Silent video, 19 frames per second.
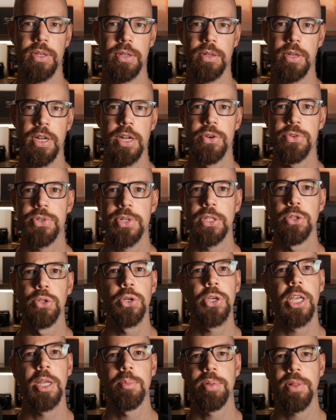an interesting
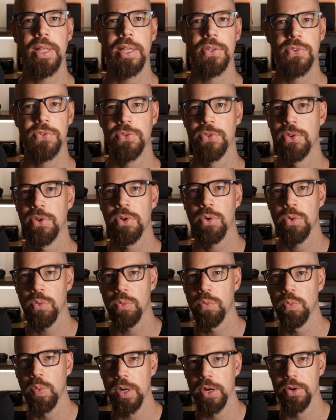looking place.
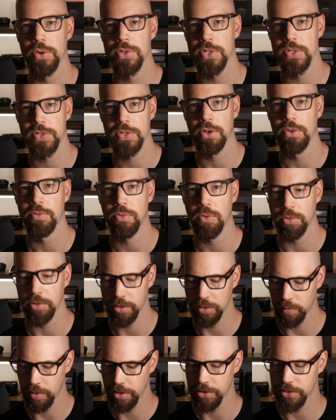Where is this
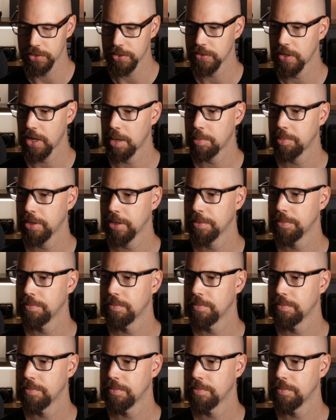unfolding? Where is this happening?